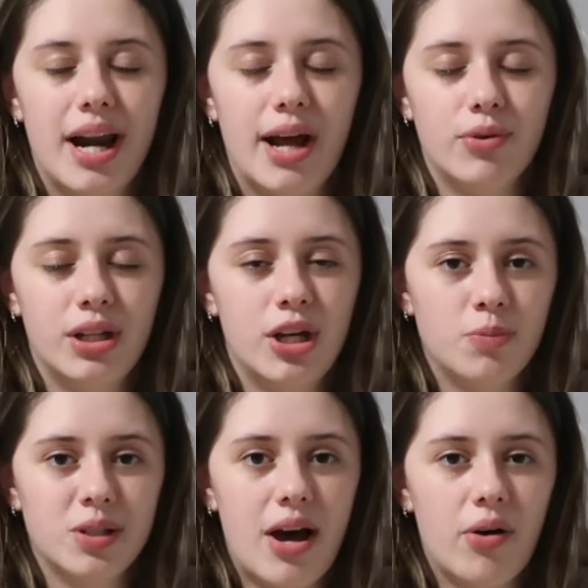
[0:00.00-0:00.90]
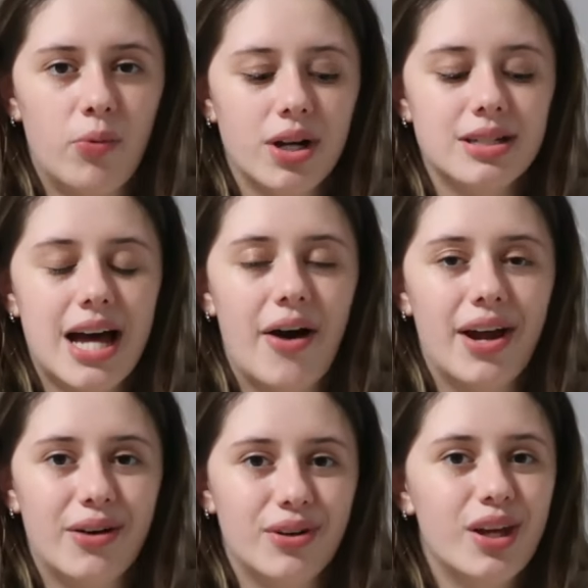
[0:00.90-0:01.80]
And I really hope that that one works out.
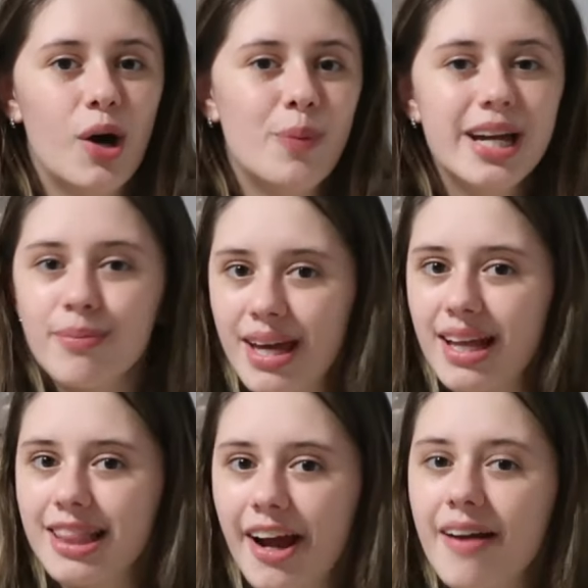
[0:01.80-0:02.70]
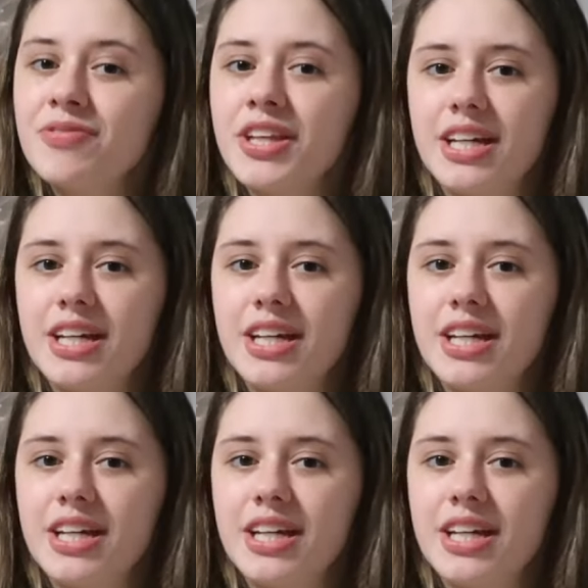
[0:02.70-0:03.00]
And I really hope I can make it there